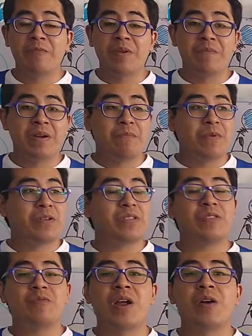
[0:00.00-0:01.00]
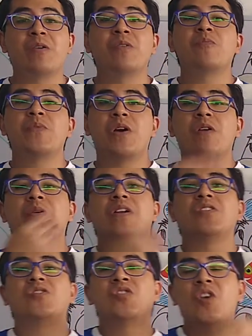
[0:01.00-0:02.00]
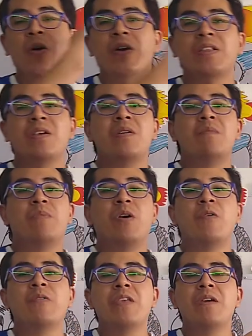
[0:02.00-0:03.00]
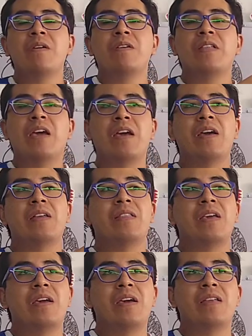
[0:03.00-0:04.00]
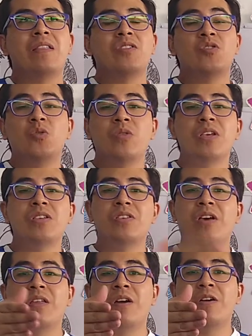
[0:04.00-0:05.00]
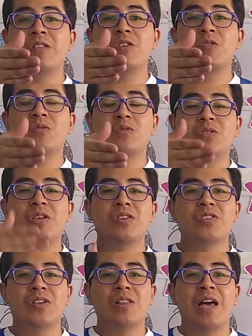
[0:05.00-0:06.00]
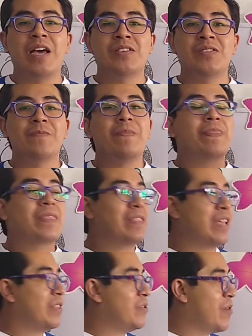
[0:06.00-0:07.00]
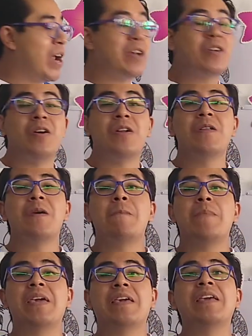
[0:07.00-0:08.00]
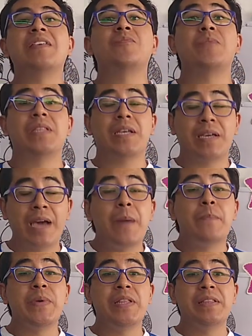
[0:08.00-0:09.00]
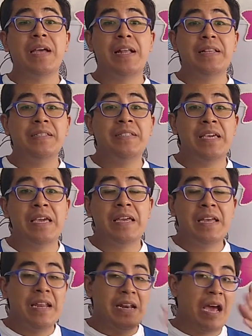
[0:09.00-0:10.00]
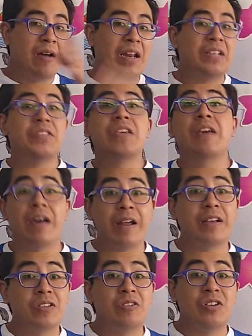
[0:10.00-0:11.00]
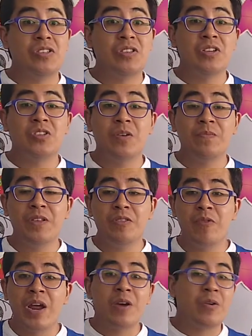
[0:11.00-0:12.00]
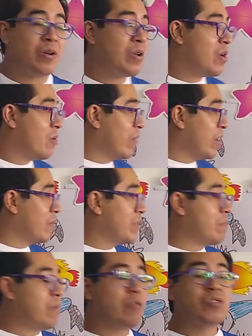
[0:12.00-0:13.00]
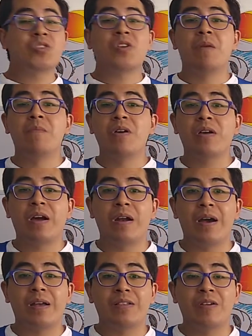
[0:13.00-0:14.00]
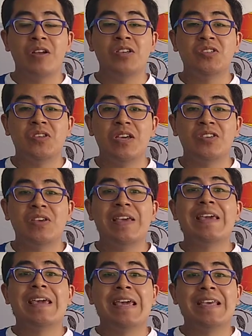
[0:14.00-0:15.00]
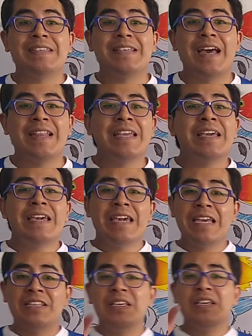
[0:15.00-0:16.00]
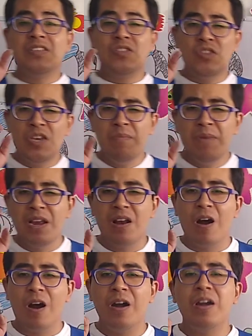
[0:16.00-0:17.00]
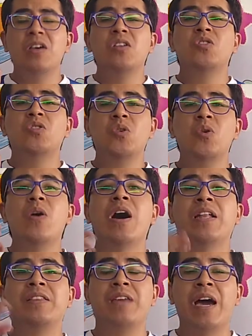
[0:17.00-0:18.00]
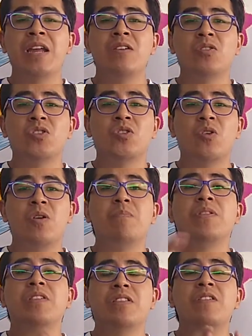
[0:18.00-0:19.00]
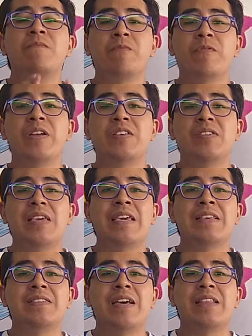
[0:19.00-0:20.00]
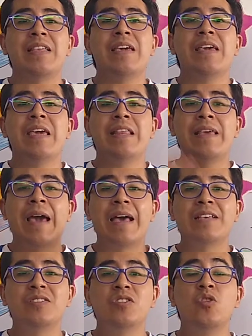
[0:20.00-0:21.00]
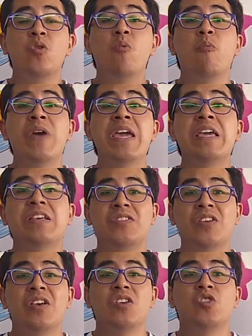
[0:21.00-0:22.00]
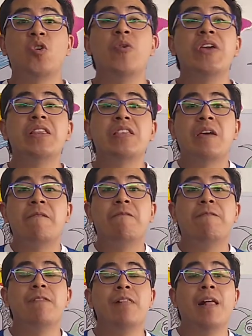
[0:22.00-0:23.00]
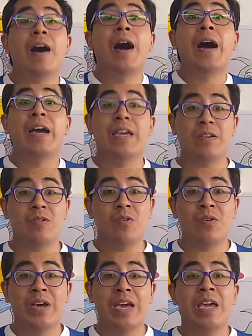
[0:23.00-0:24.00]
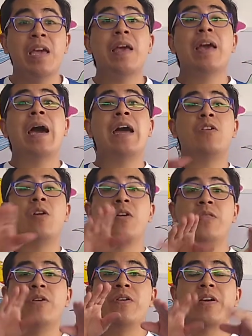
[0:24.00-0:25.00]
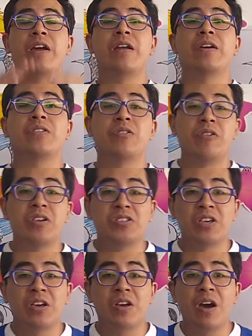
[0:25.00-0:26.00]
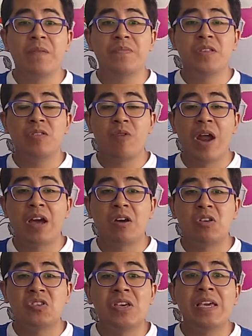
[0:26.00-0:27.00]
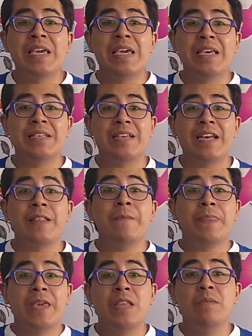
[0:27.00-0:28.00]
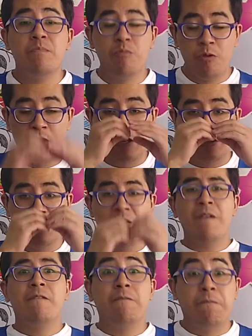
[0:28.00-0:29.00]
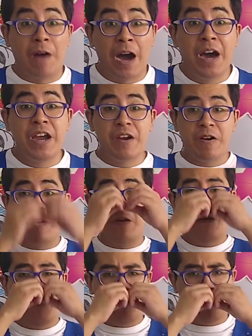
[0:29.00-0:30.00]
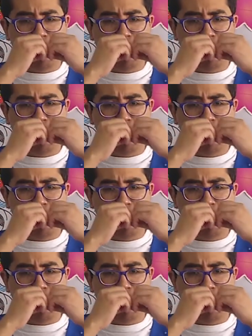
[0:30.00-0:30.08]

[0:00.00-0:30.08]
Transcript: Remember the dragon, we already saw it. Both the students that are new to this class, the dragon begins with the capital D. Now let's see characteristics of the dragon. One of the most common characteristics is that it's similar to a dinosaur, but the difference is that it has two wings, so it can fly. Okay? Another characteristic of the dragons is that it breathes fire.